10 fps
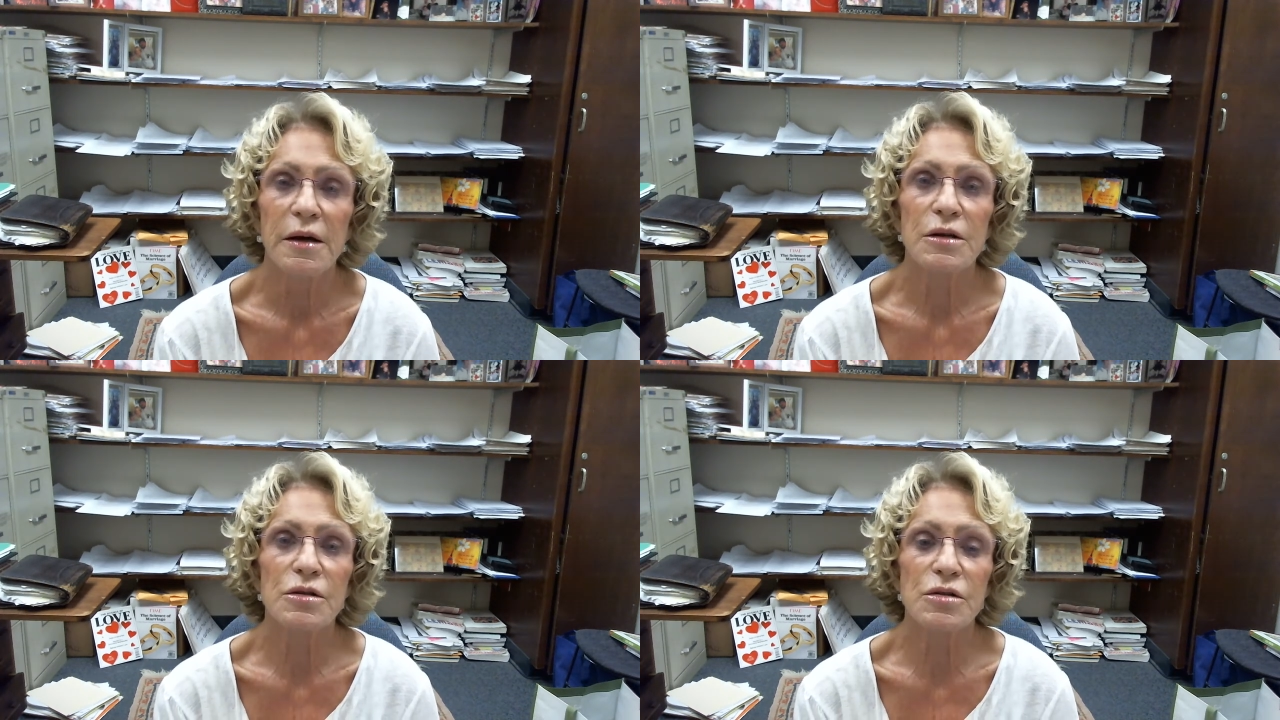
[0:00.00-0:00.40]

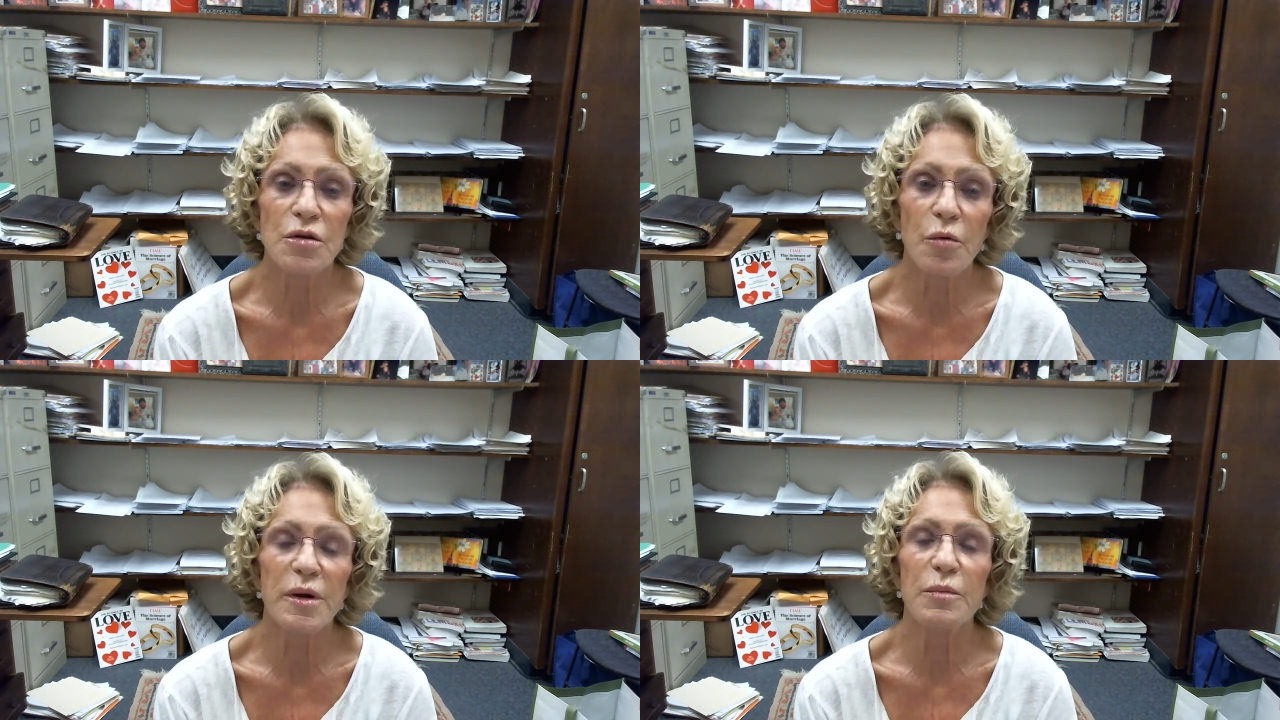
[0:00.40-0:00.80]

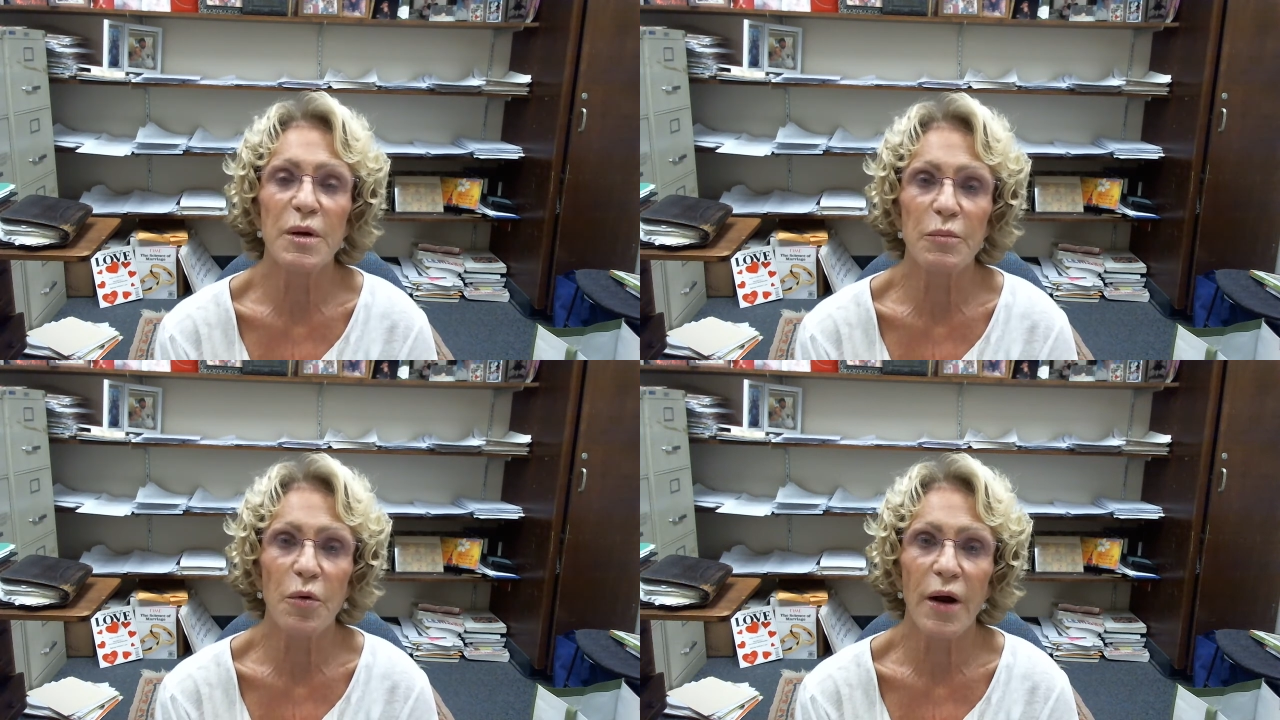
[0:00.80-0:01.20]
so many
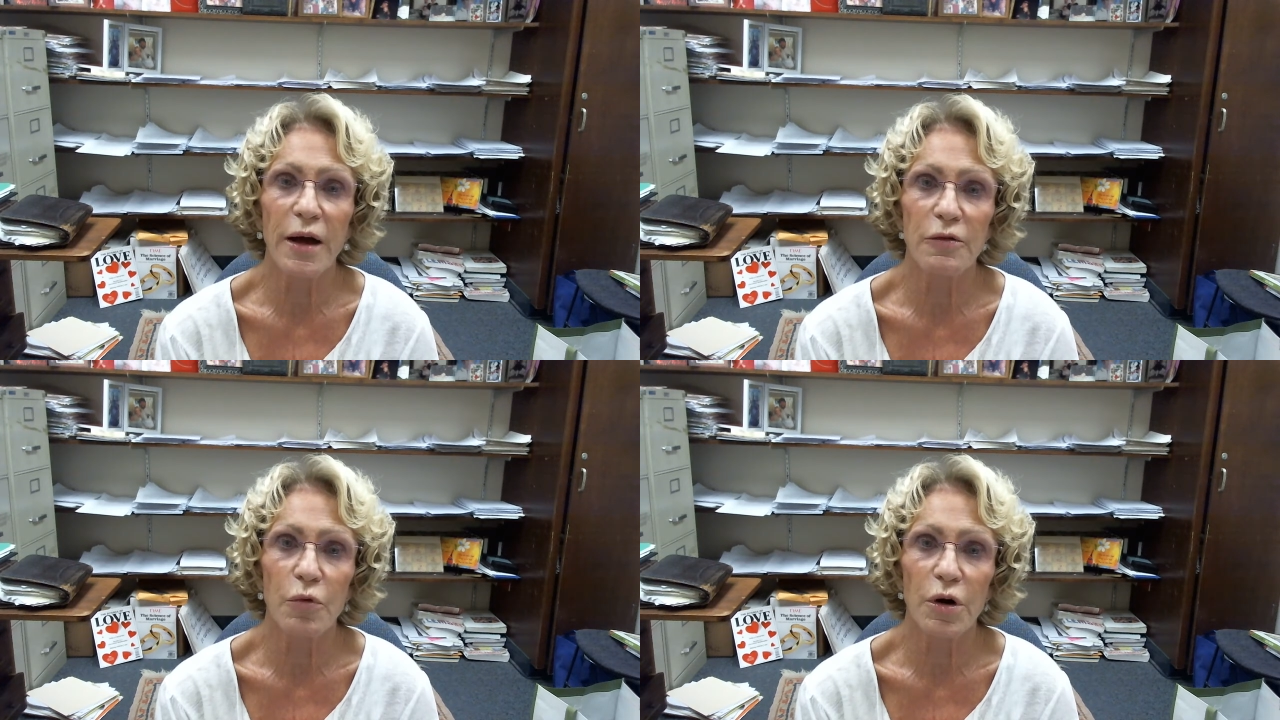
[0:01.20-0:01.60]
people were out
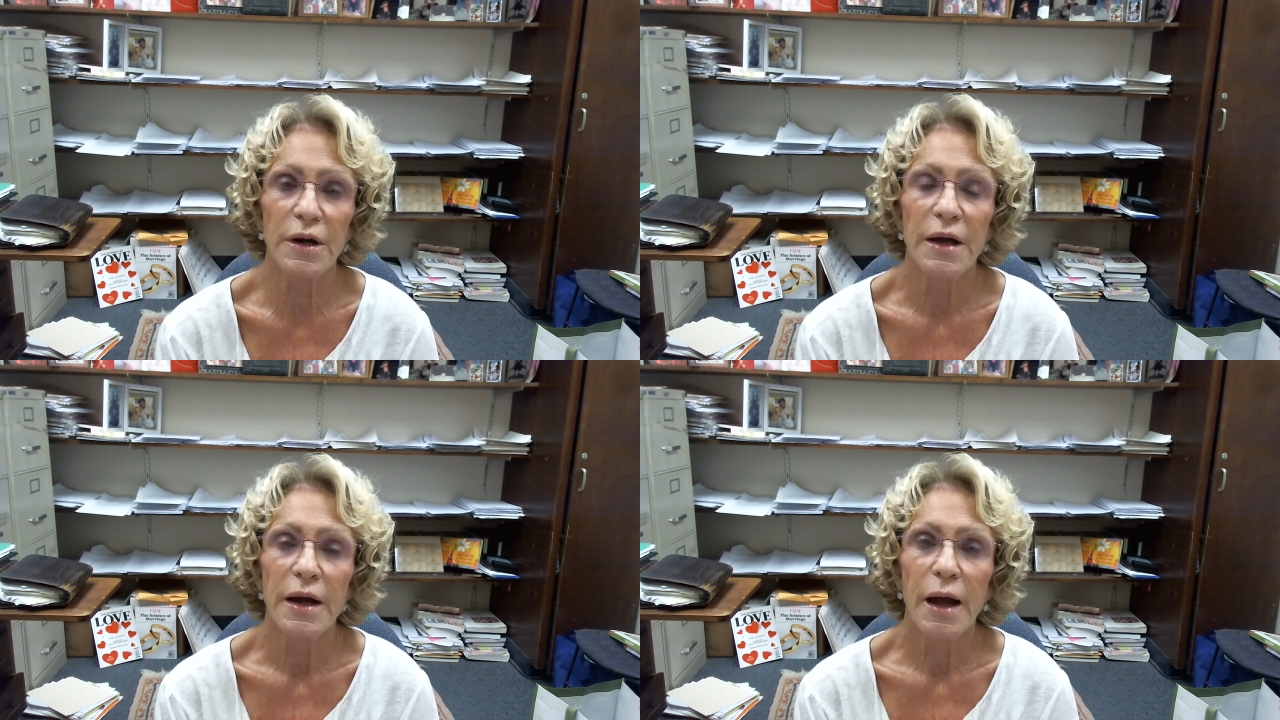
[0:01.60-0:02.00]
of work,
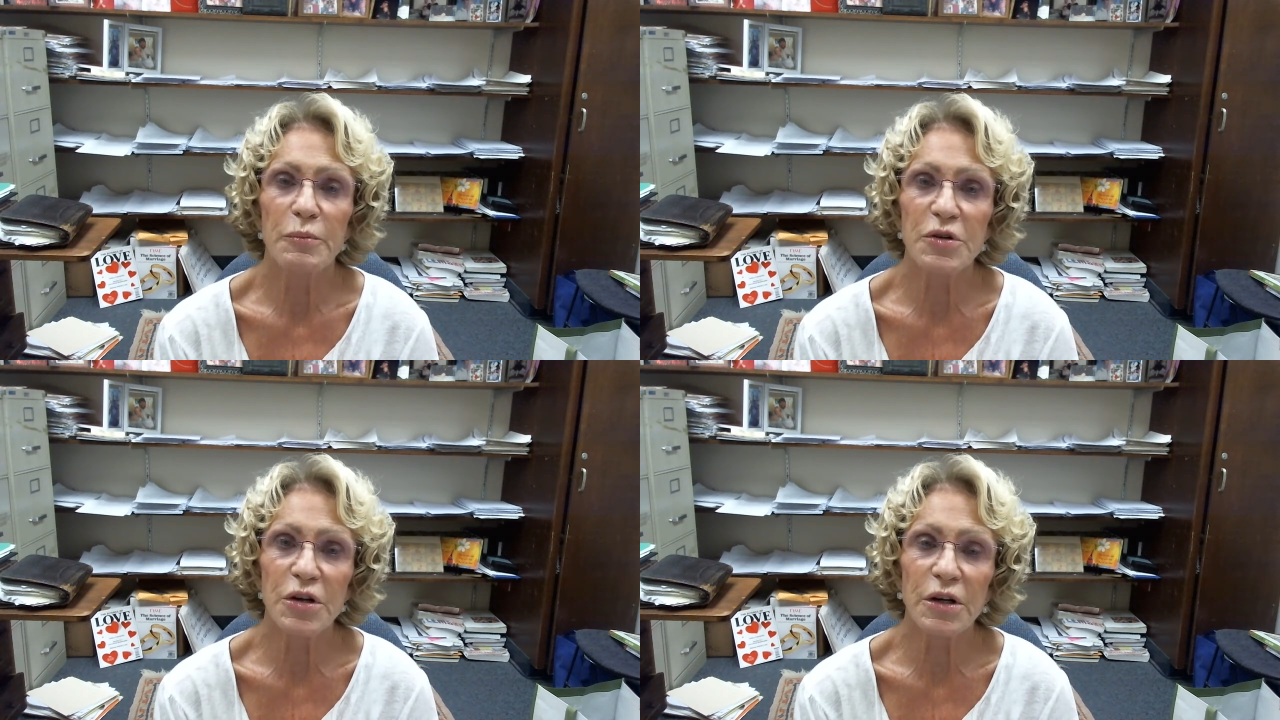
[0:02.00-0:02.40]
and
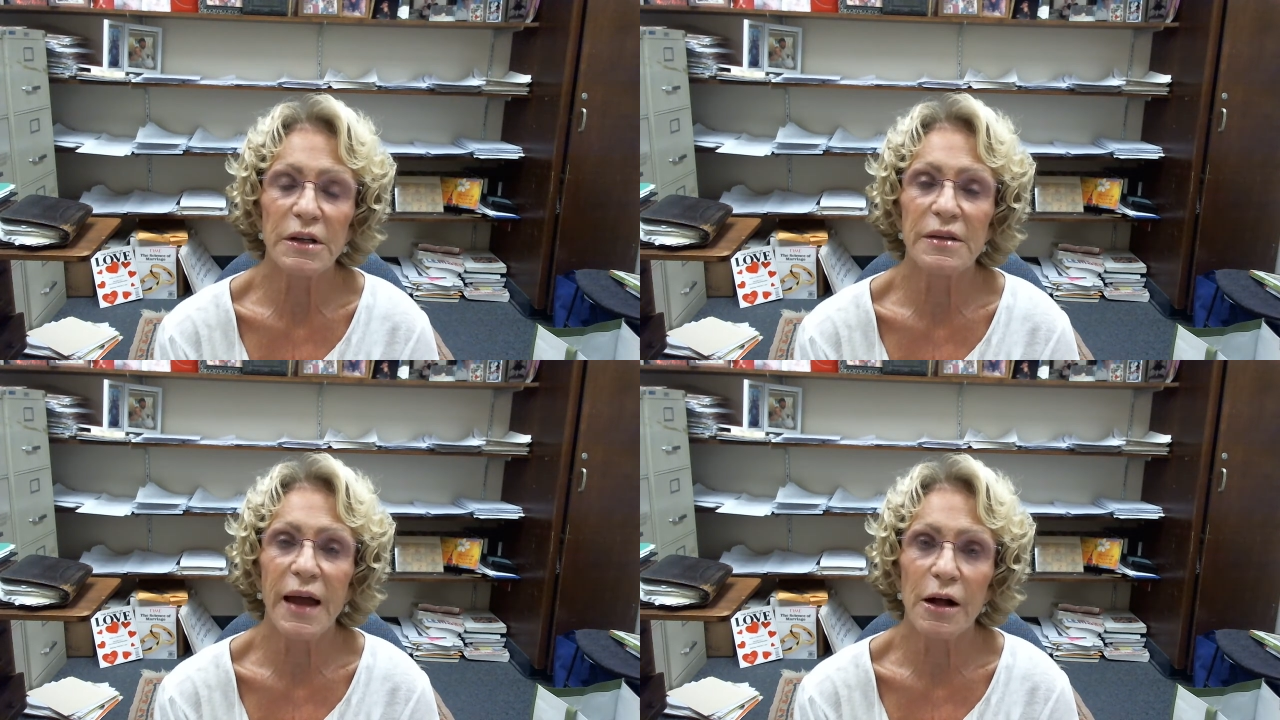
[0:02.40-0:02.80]

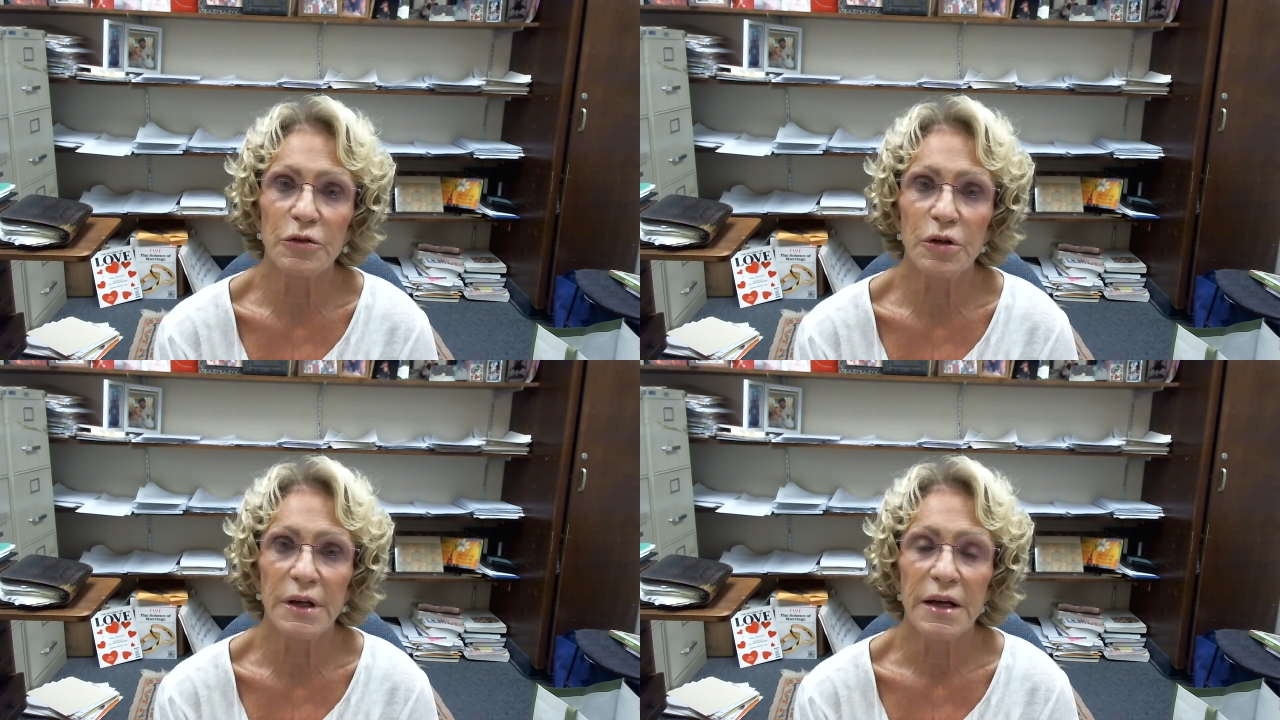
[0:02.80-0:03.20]
particularly the
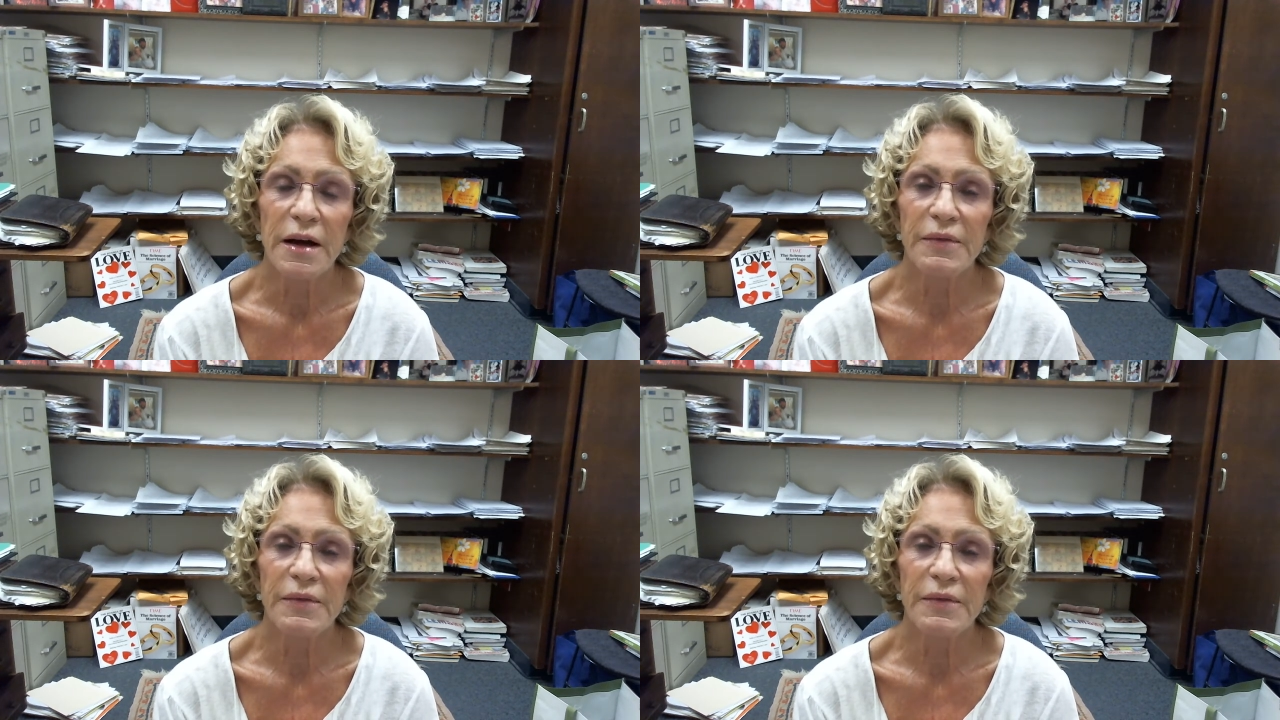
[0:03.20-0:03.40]
elderly.